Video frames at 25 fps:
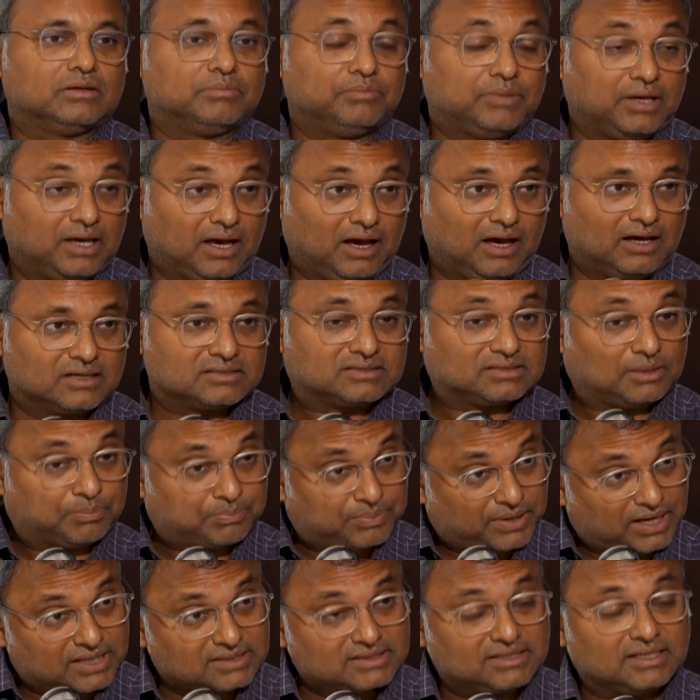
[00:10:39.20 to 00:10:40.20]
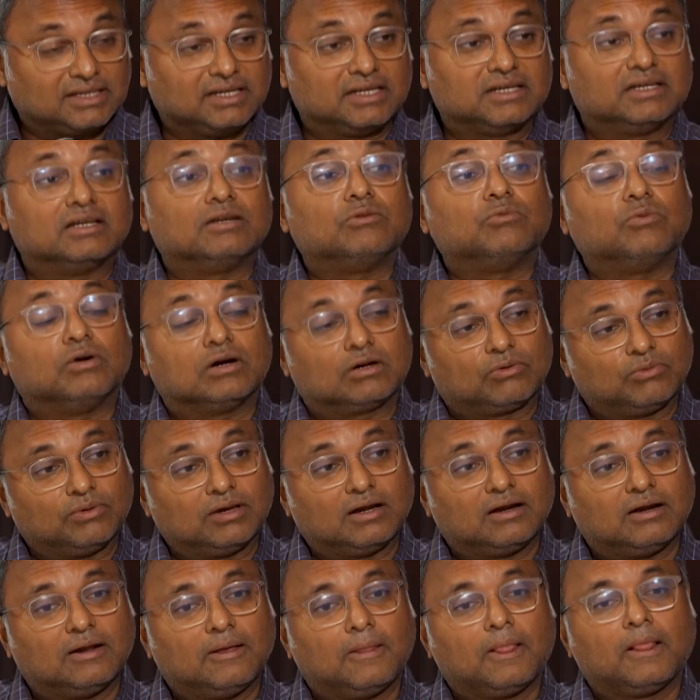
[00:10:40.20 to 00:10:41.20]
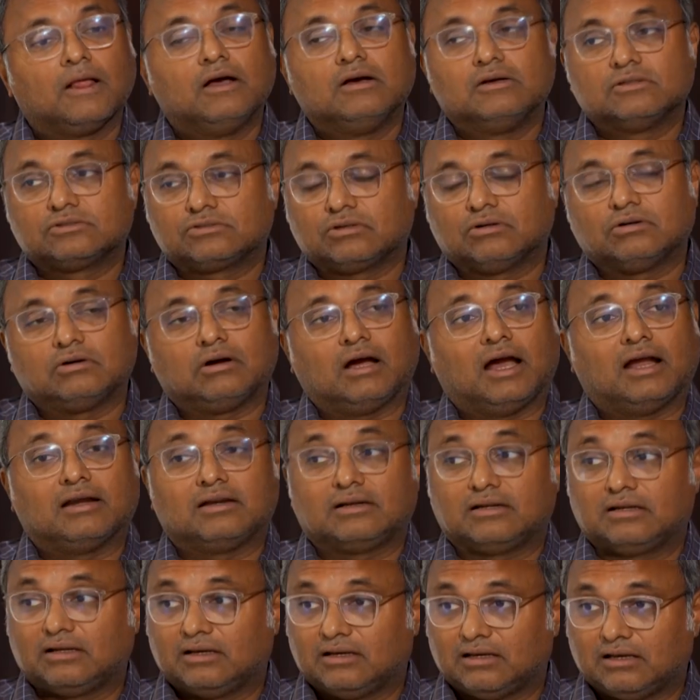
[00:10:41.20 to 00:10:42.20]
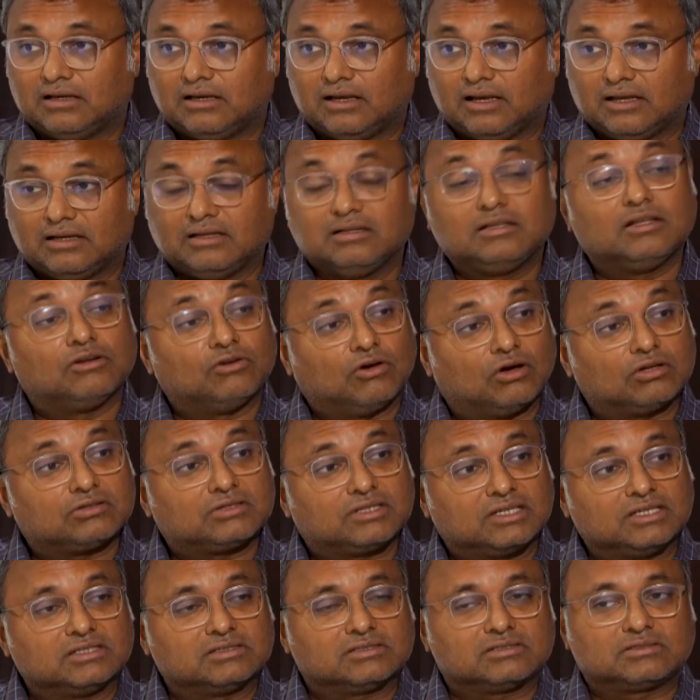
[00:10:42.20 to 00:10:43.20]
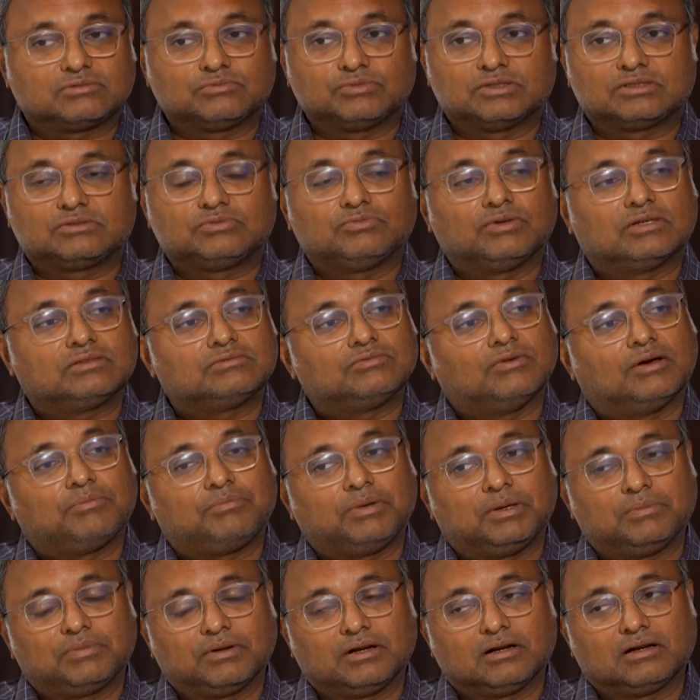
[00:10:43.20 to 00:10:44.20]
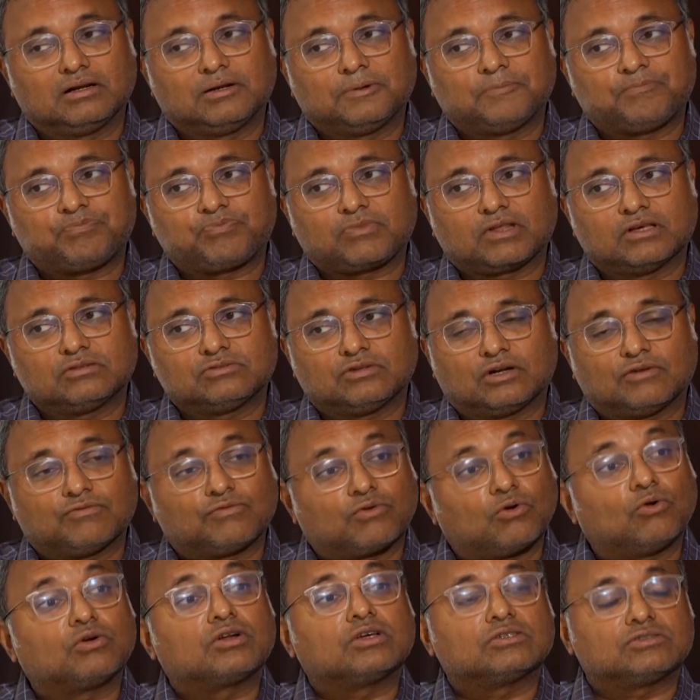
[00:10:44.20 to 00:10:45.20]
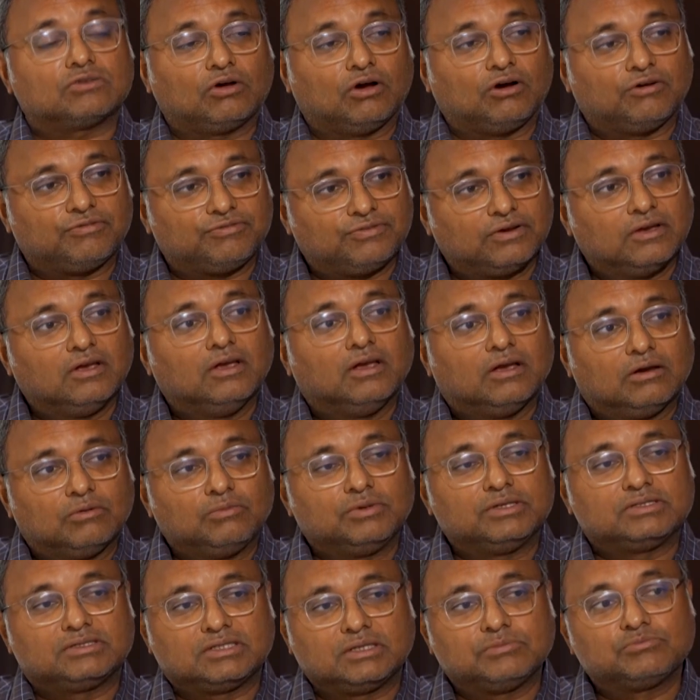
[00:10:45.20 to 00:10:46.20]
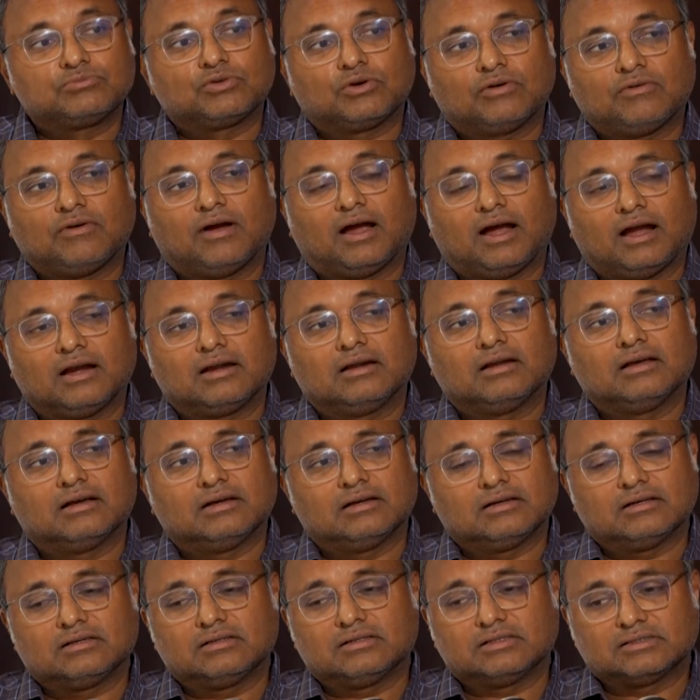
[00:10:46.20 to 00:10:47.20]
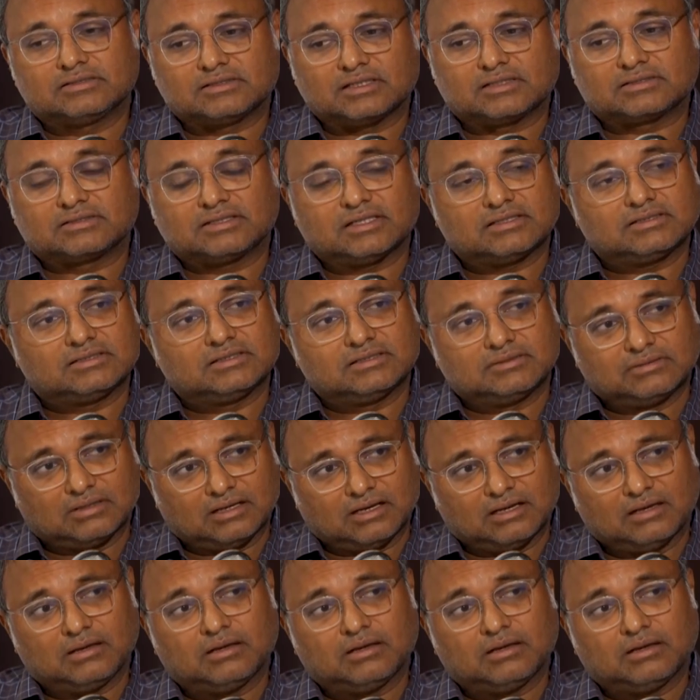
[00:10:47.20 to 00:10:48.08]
Bihar surprisingly didn't work well. So, and in the Northeast, where people sort of wrote us off, we seem to have had success in